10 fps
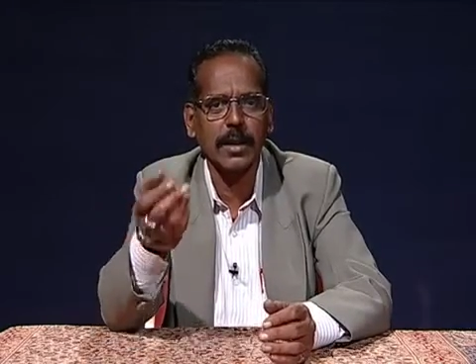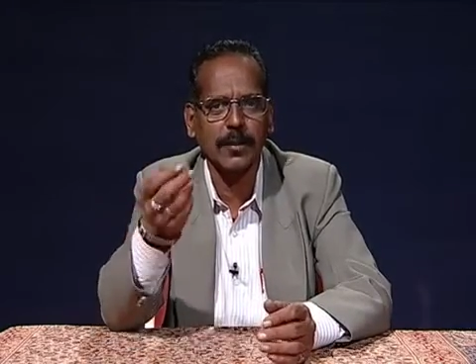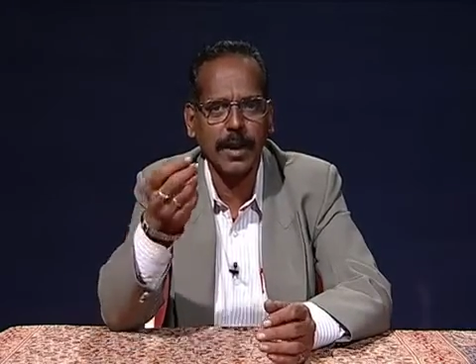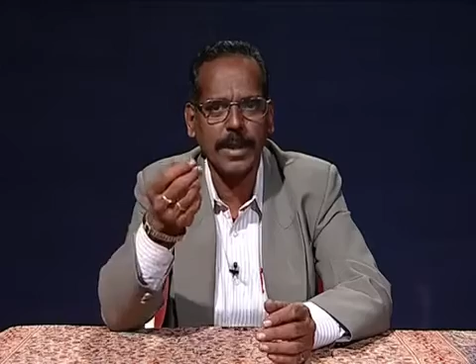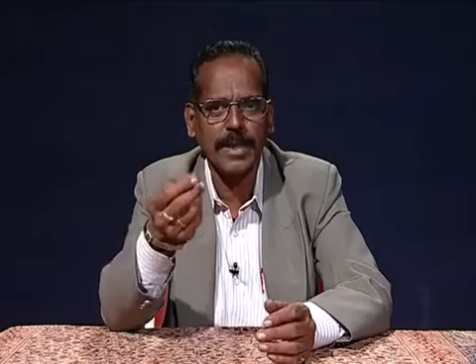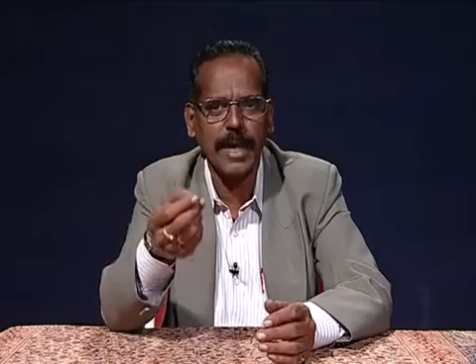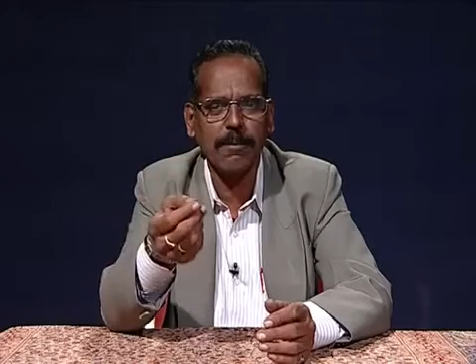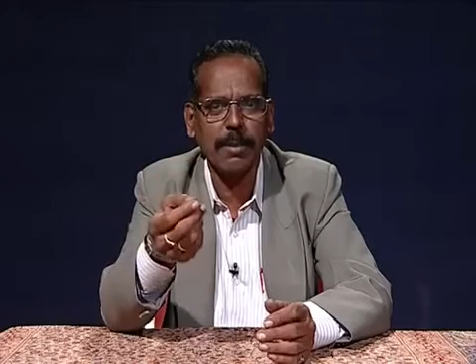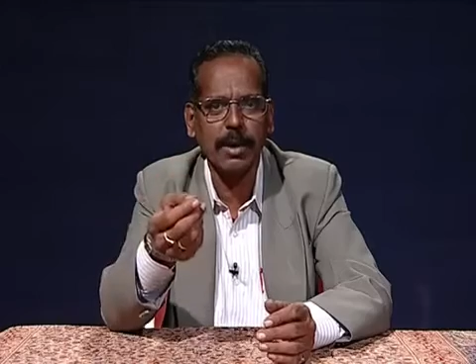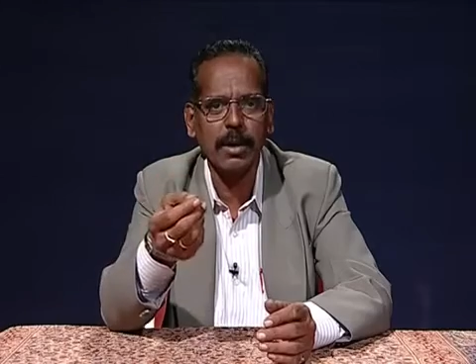For
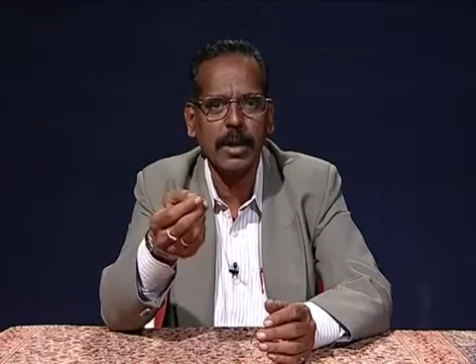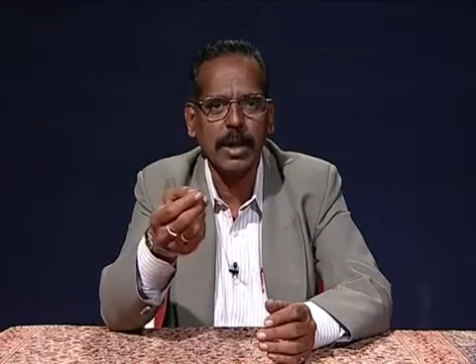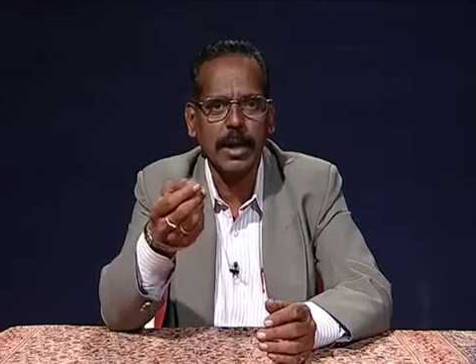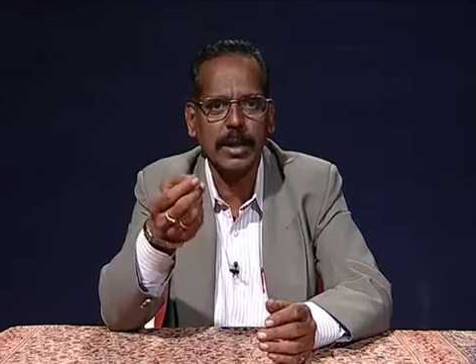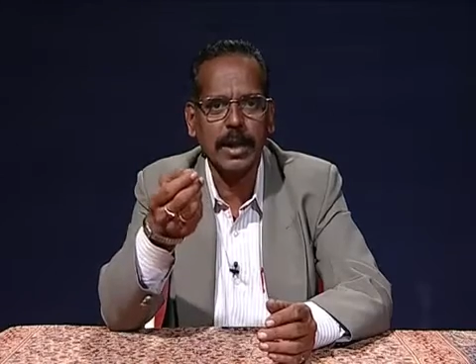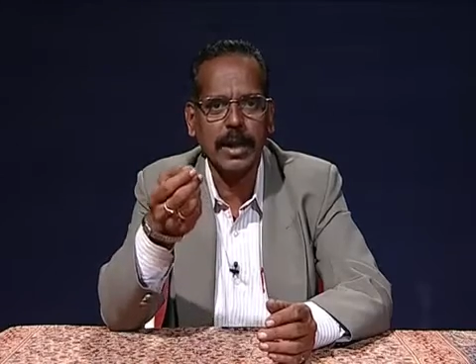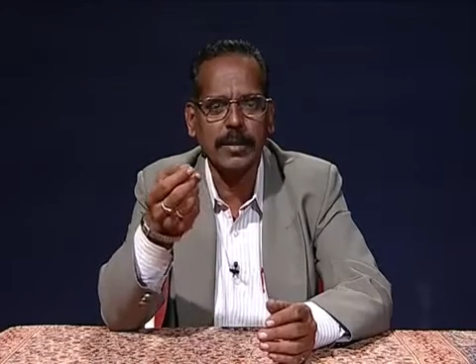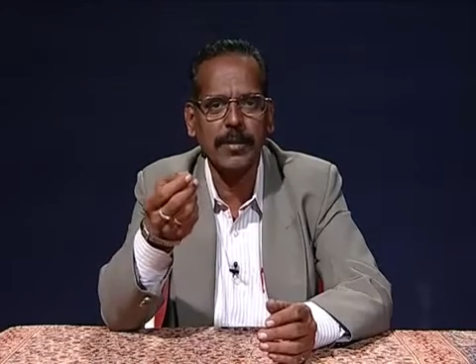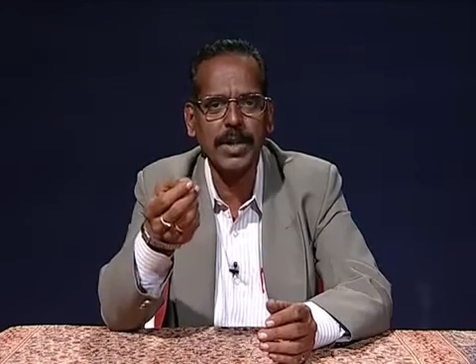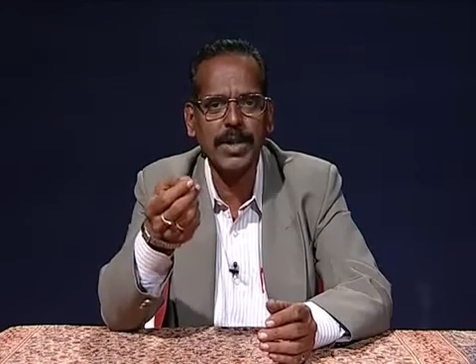example, in the
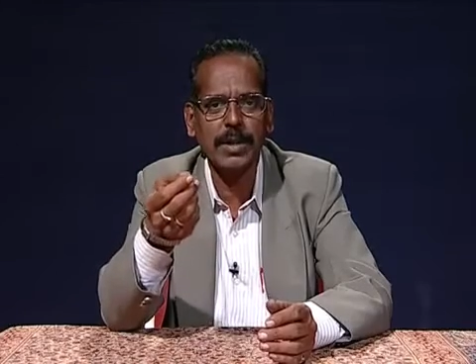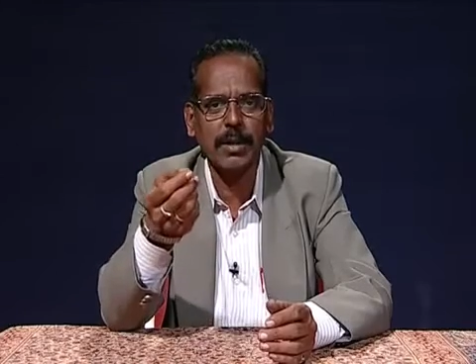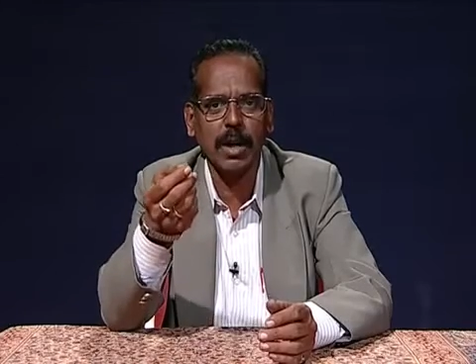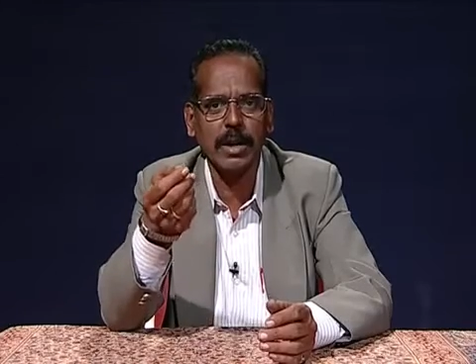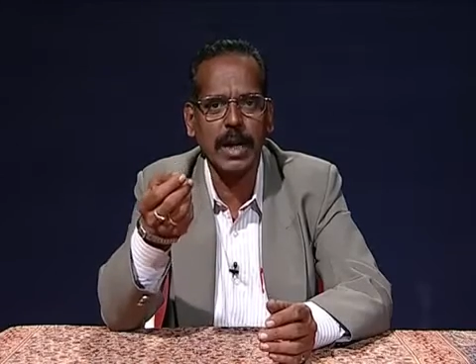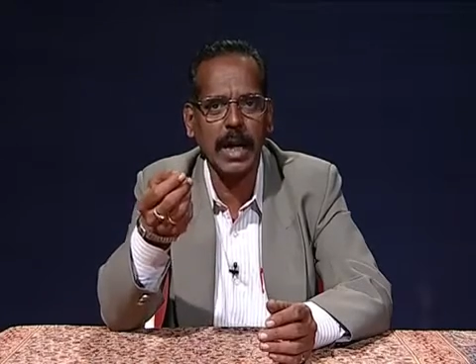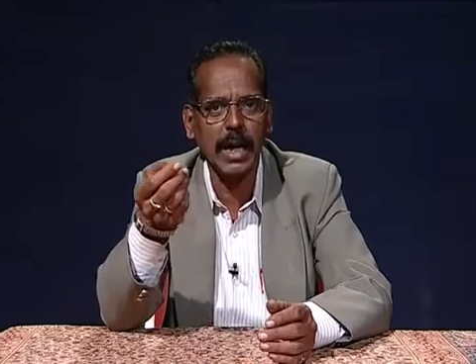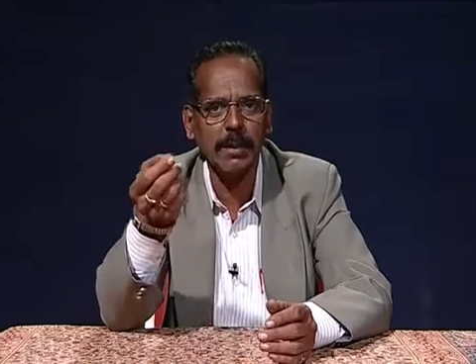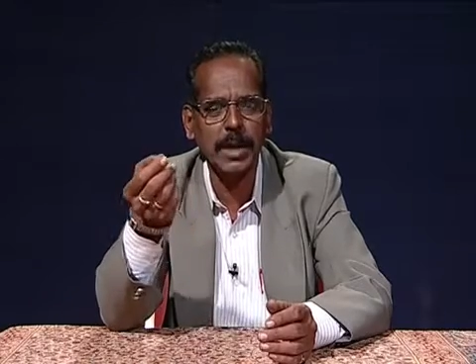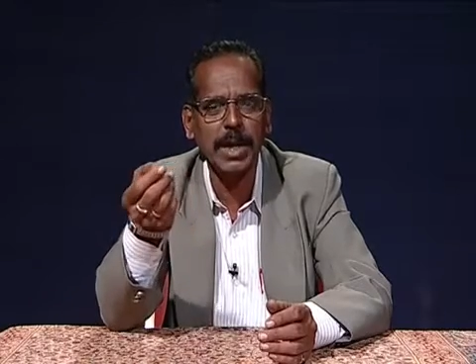Convention on the
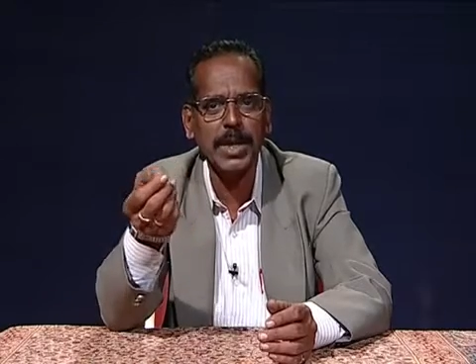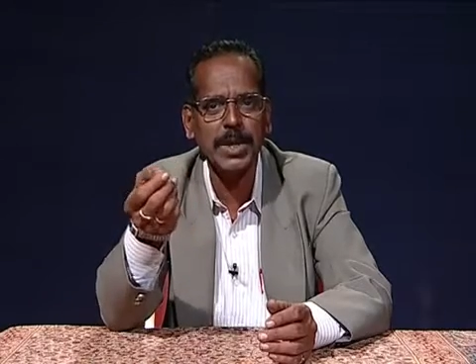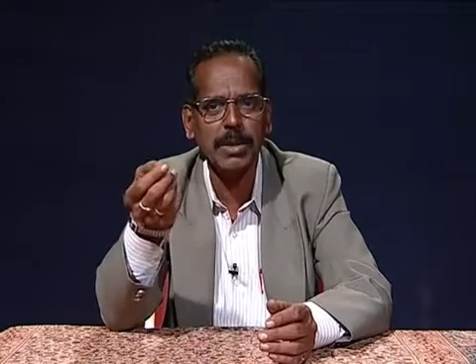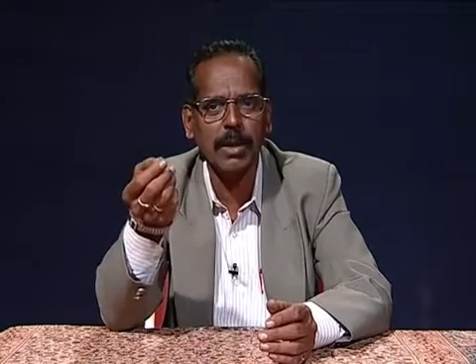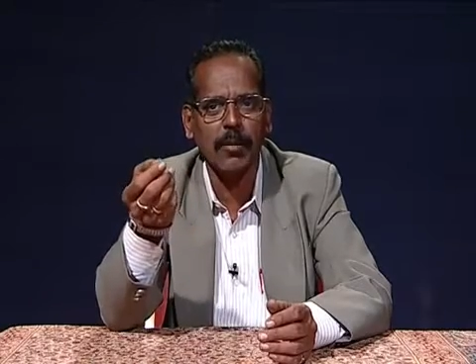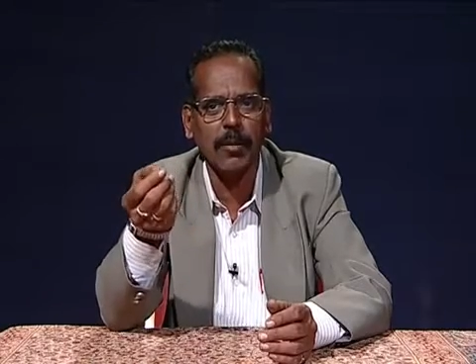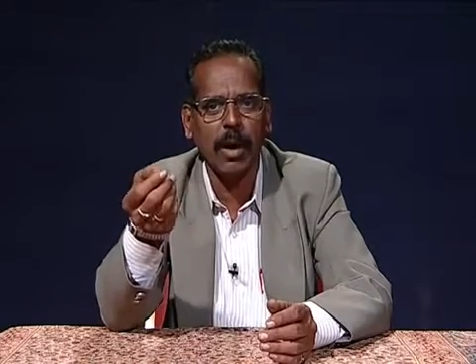Elimination of